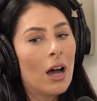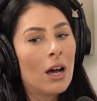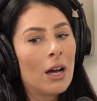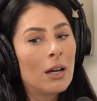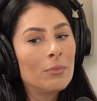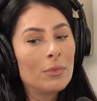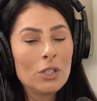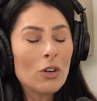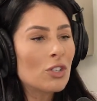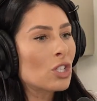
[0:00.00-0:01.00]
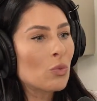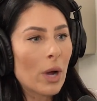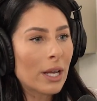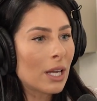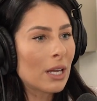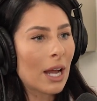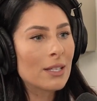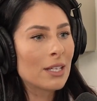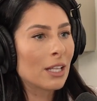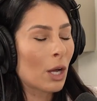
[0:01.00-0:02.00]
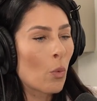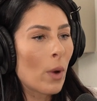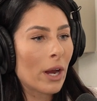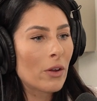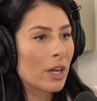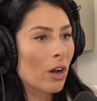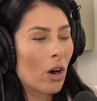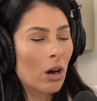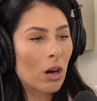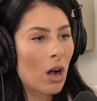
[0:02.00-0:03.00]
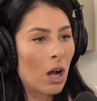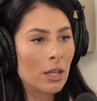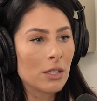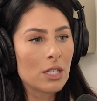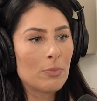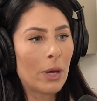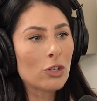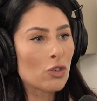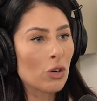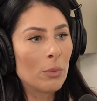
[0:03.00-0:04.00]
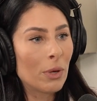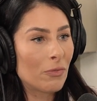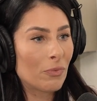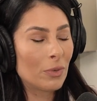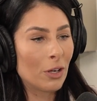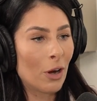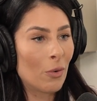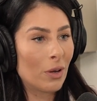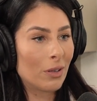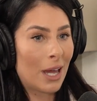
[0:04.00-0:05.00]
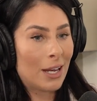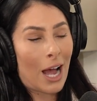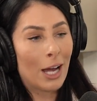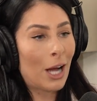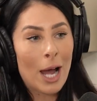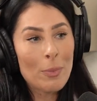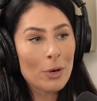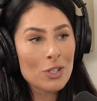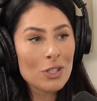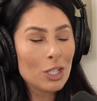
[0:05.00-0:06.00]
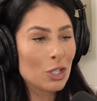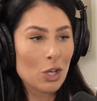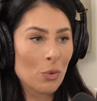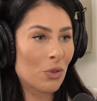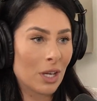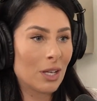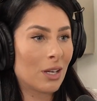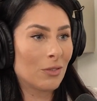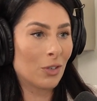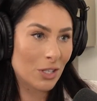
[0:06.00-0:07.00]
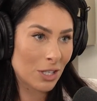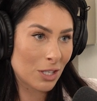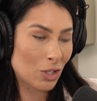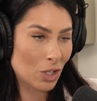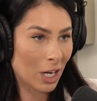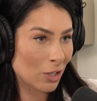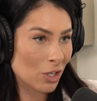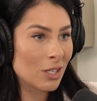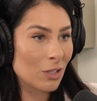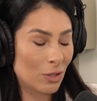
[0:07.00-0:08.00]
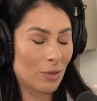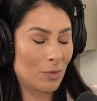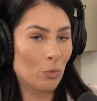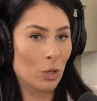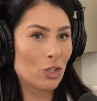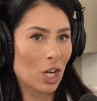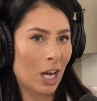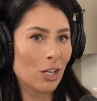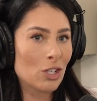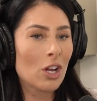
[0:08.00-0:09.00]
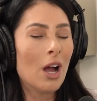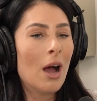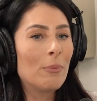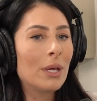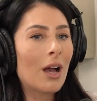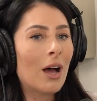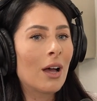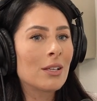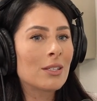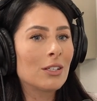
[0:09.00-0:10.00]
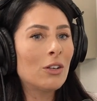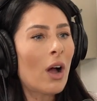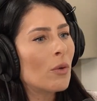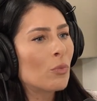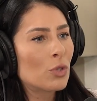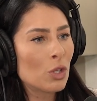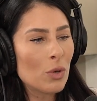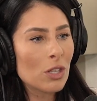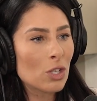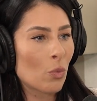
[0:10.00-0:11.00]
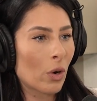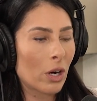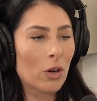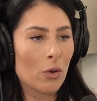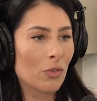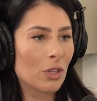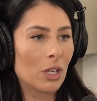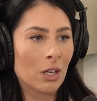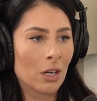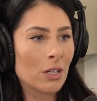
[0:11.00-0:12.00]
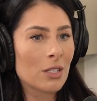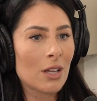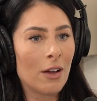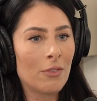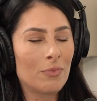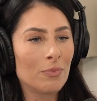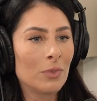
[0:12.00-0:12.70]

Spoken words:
It's just recognizing like where they are on the spectrum. If, and I personally don't think narcissists change it. will change, because, doing this work over the years, I've